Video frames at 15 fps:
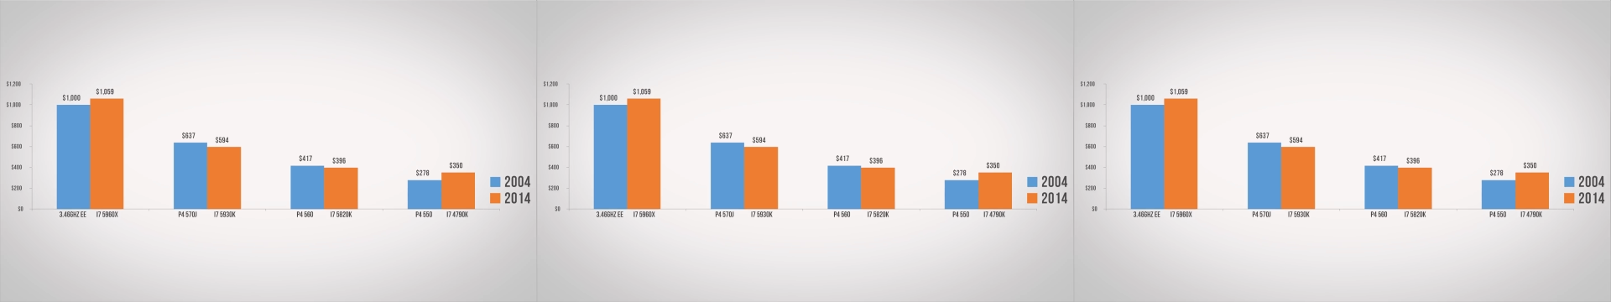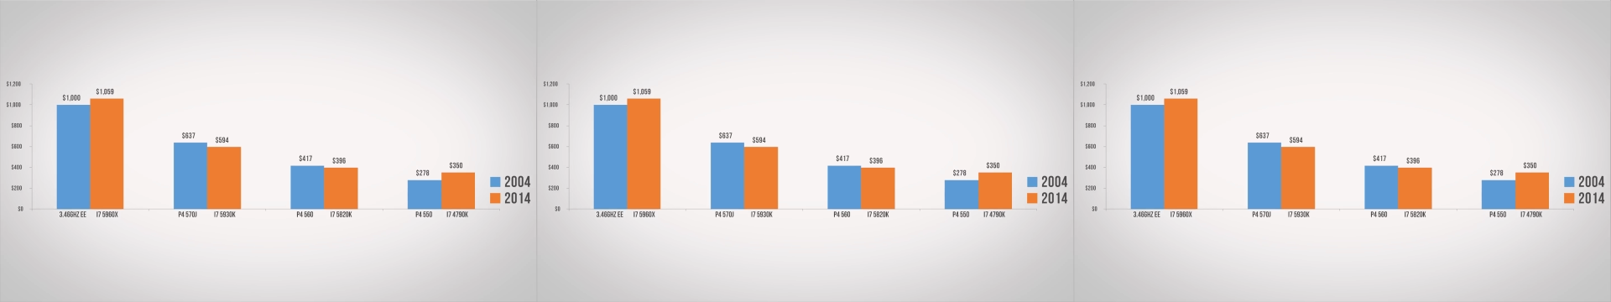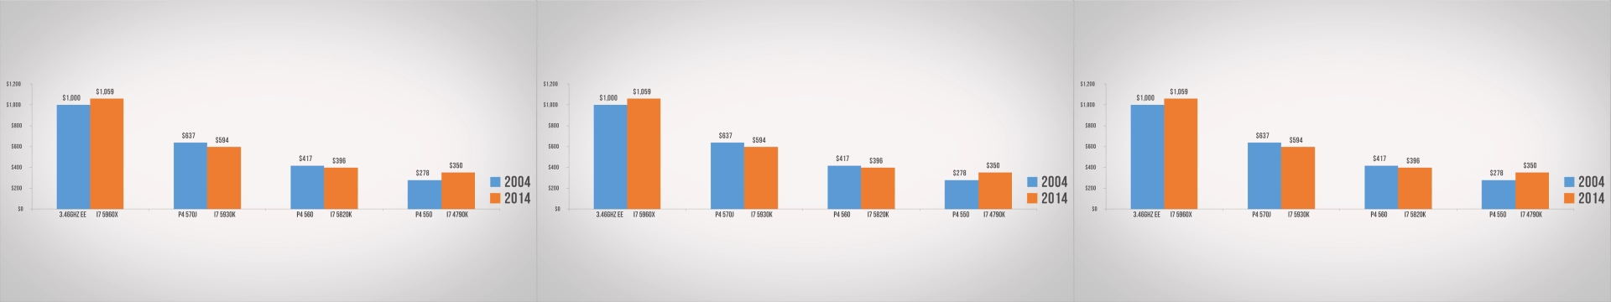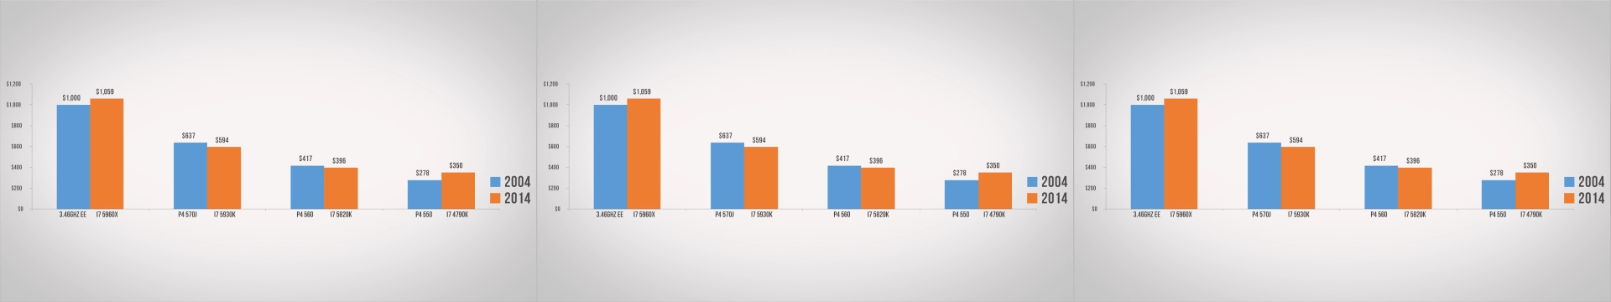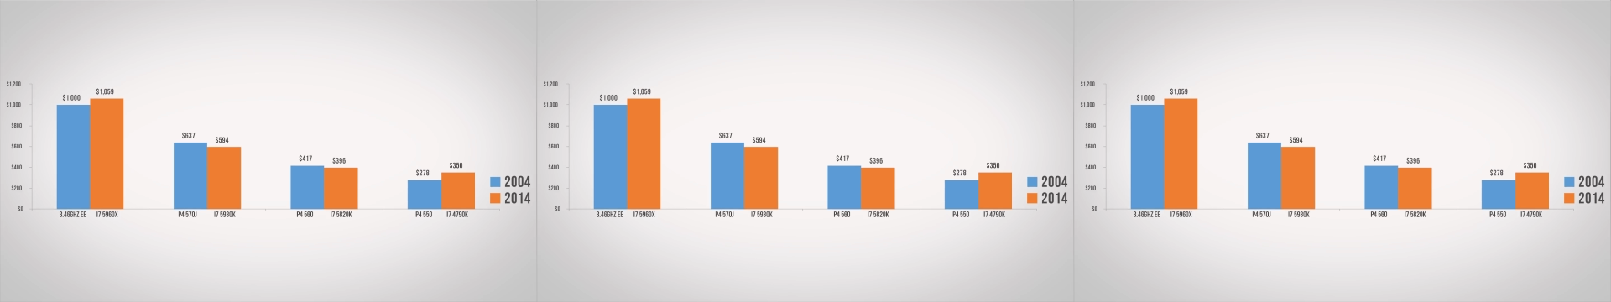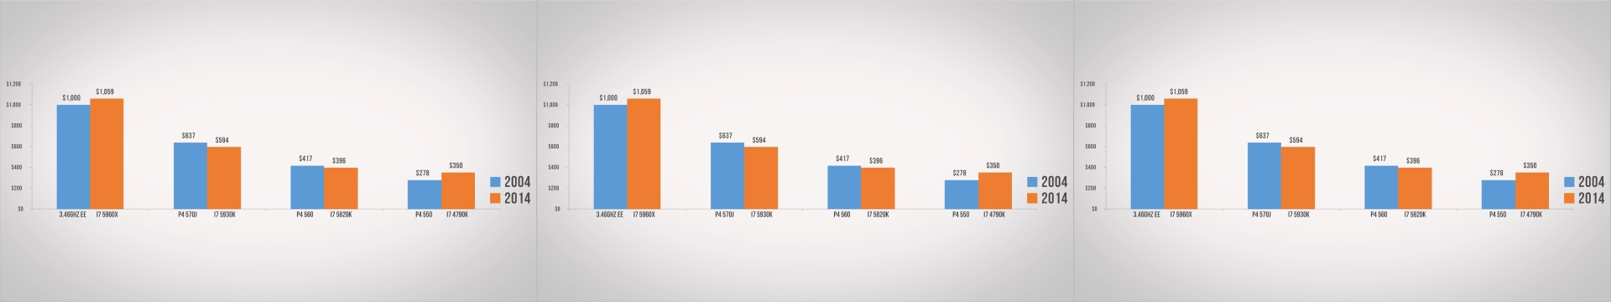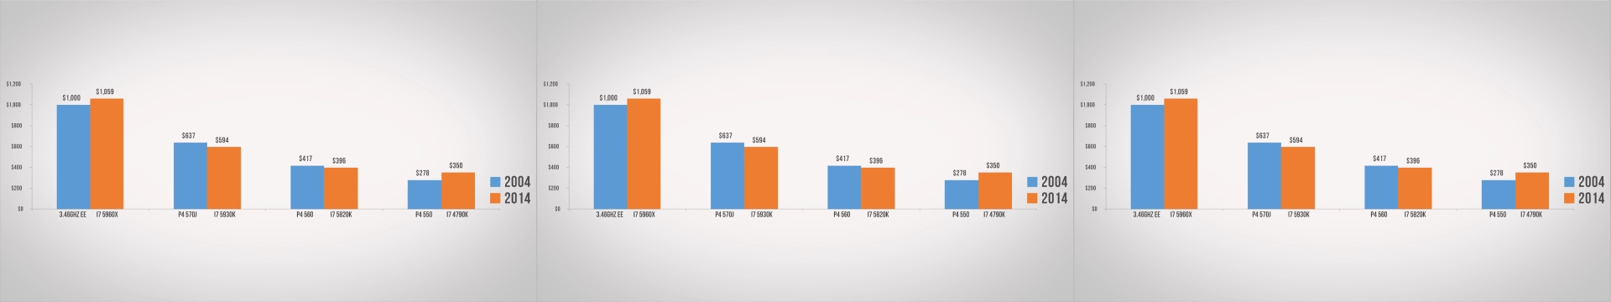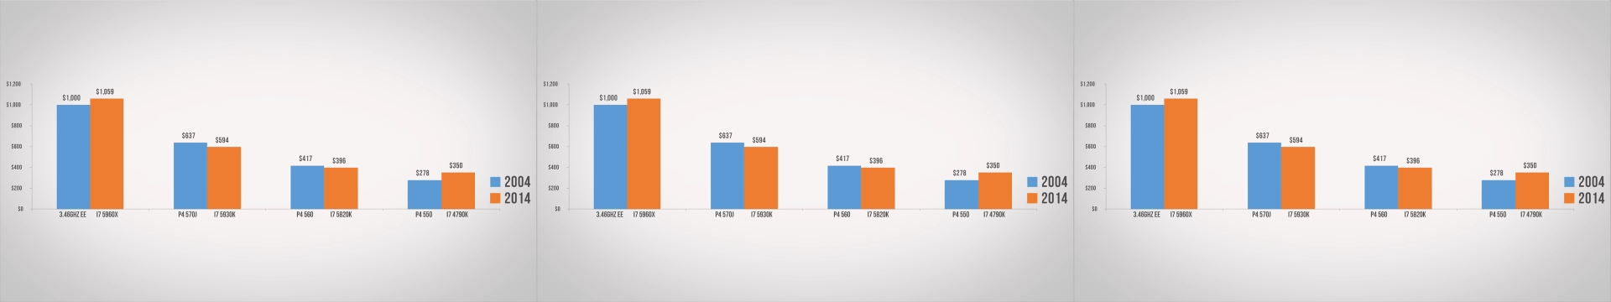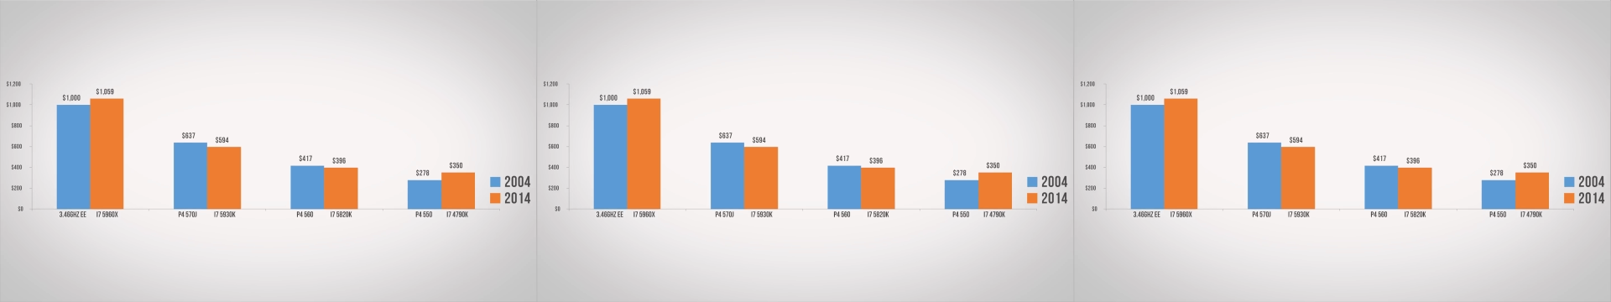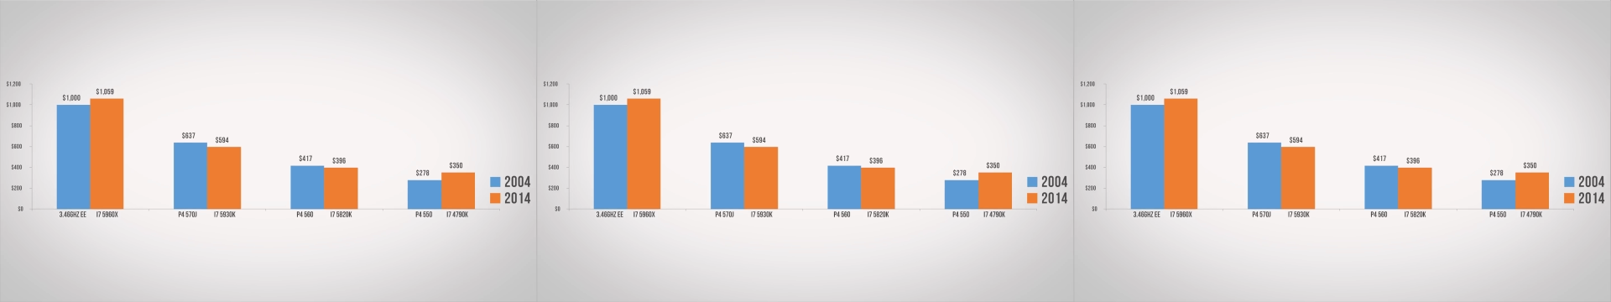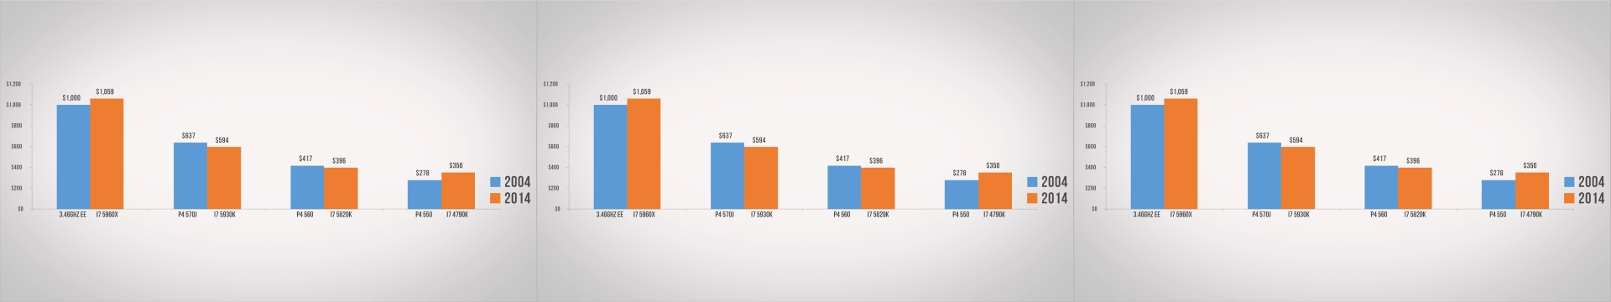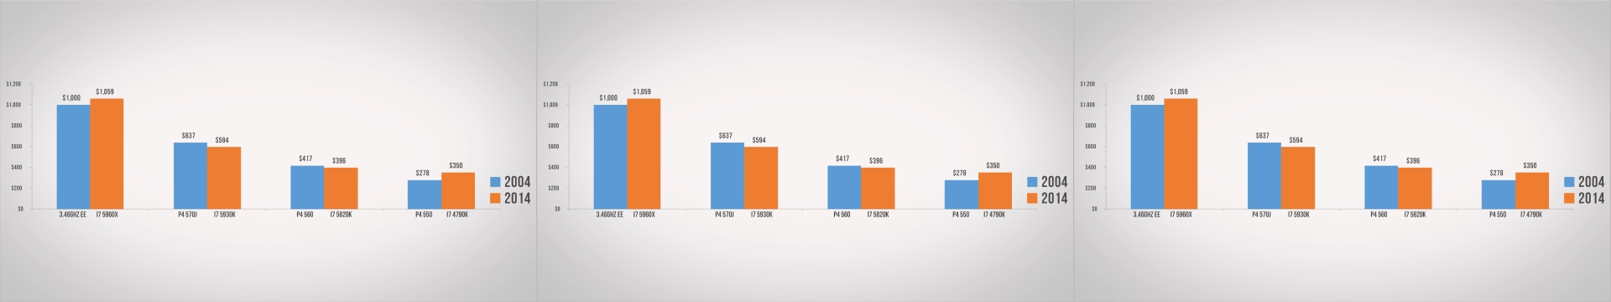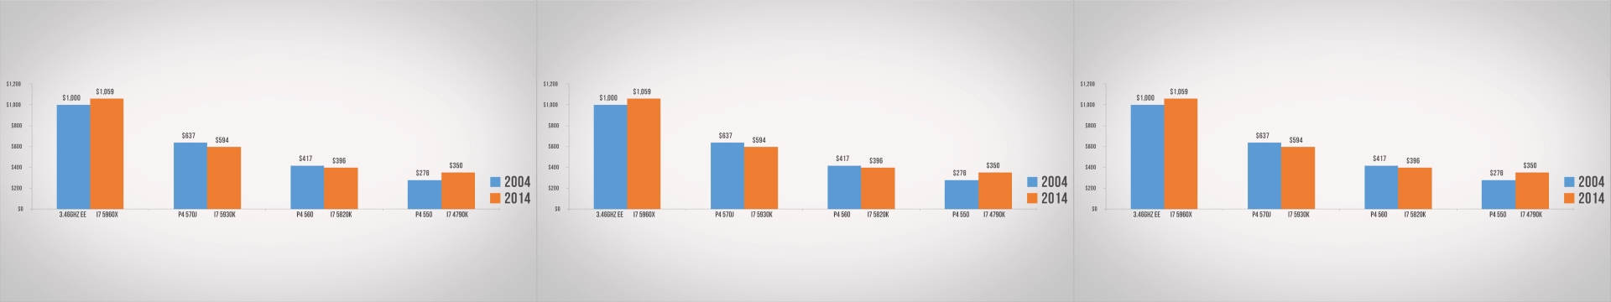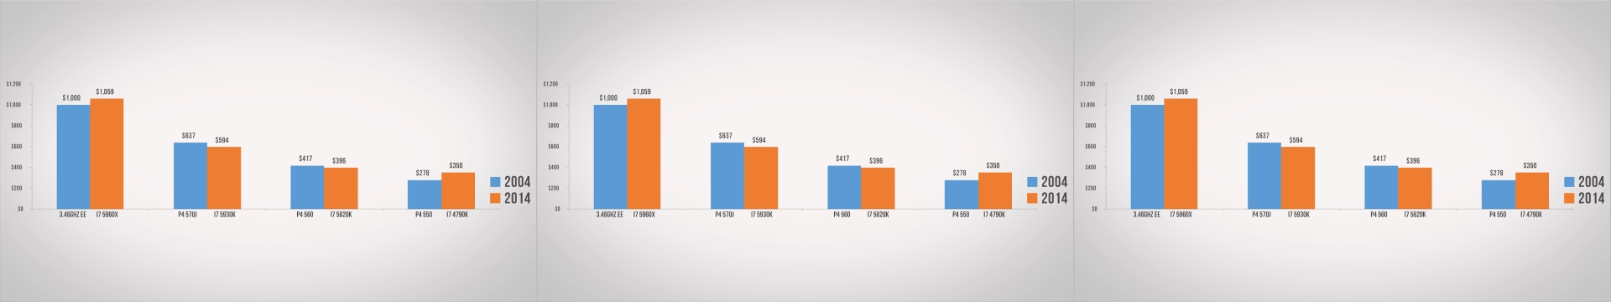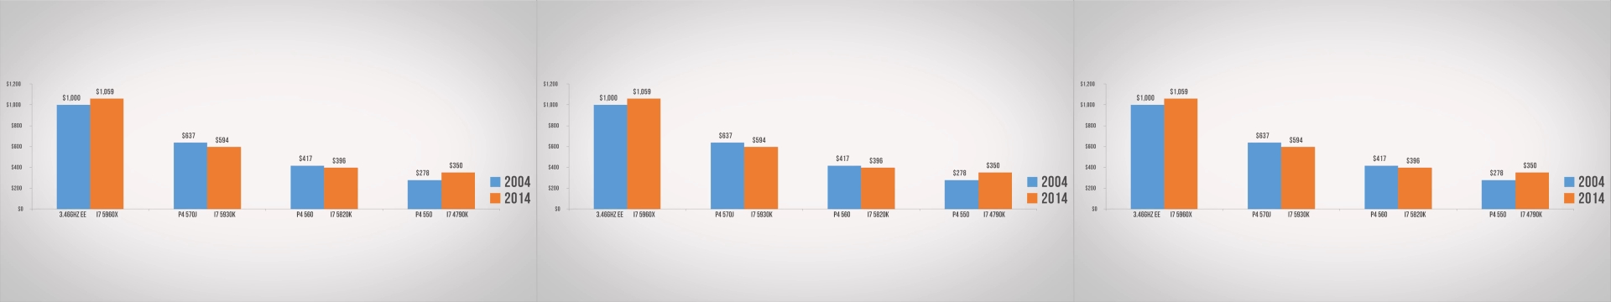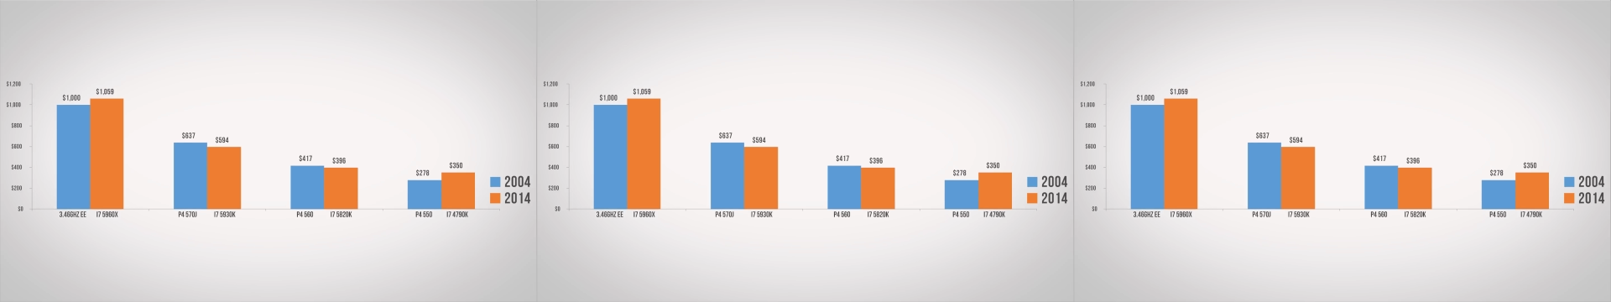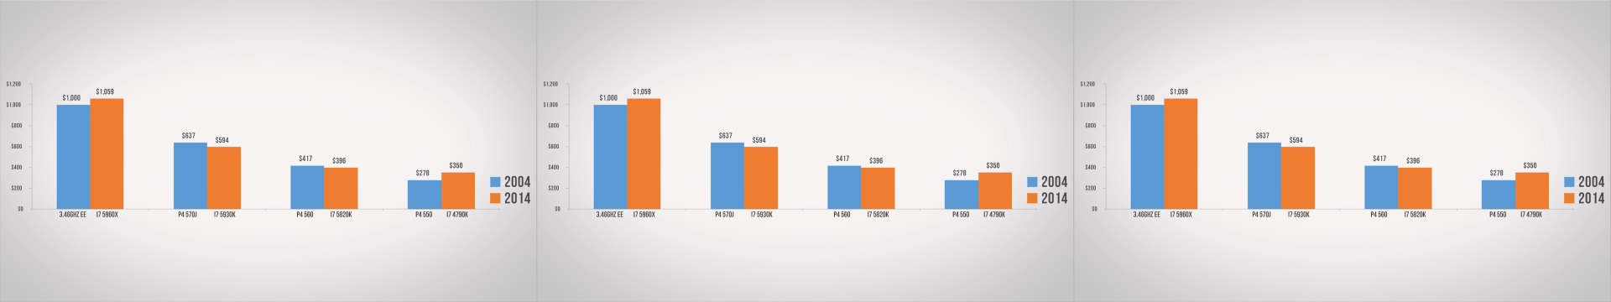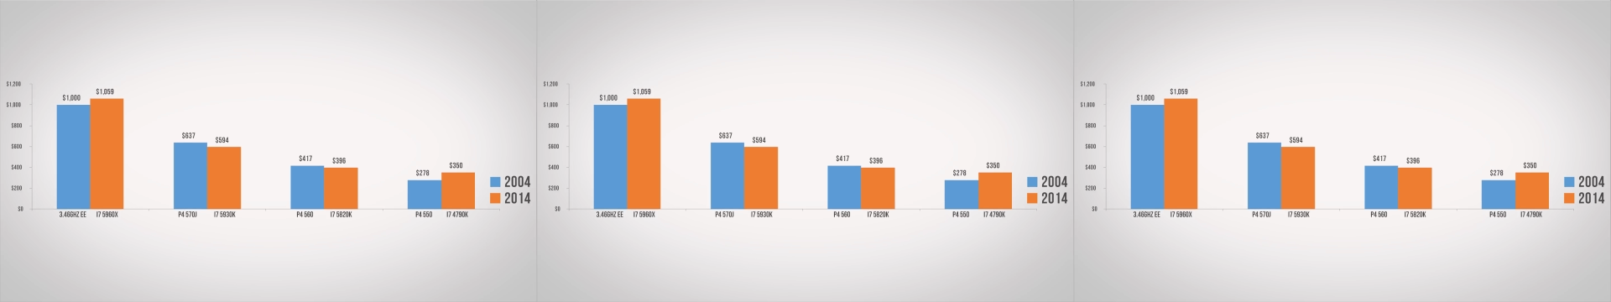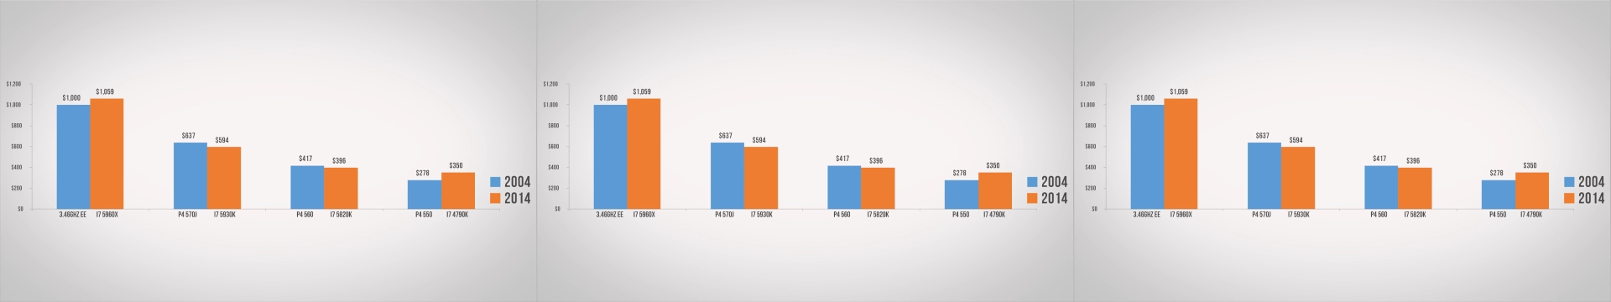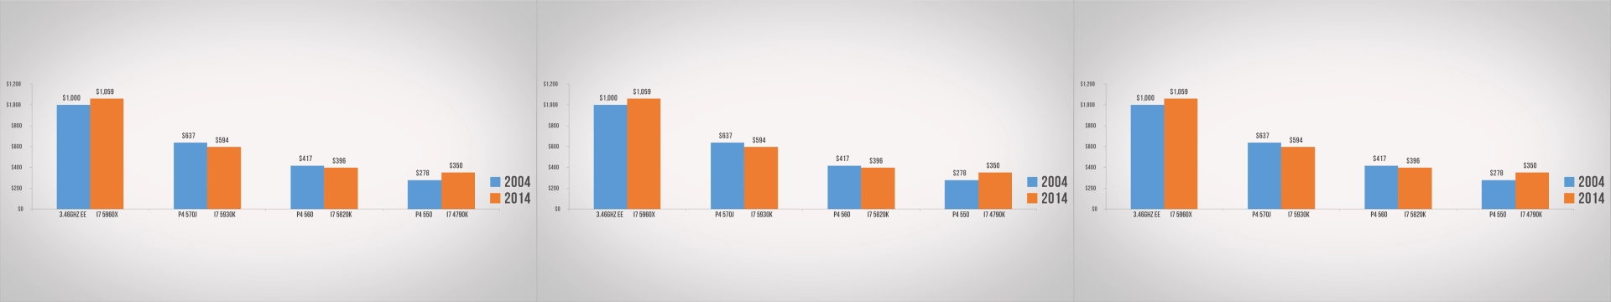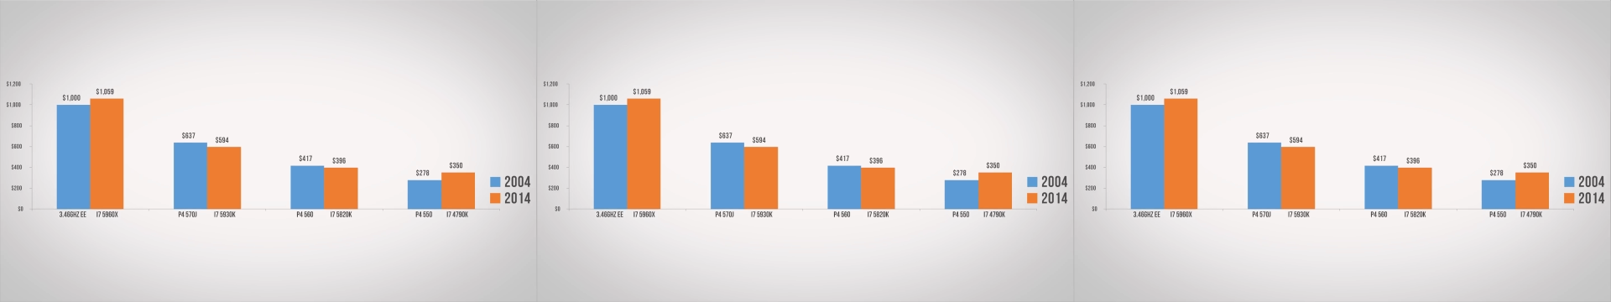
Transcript: No face is visible, so there are no lips to read.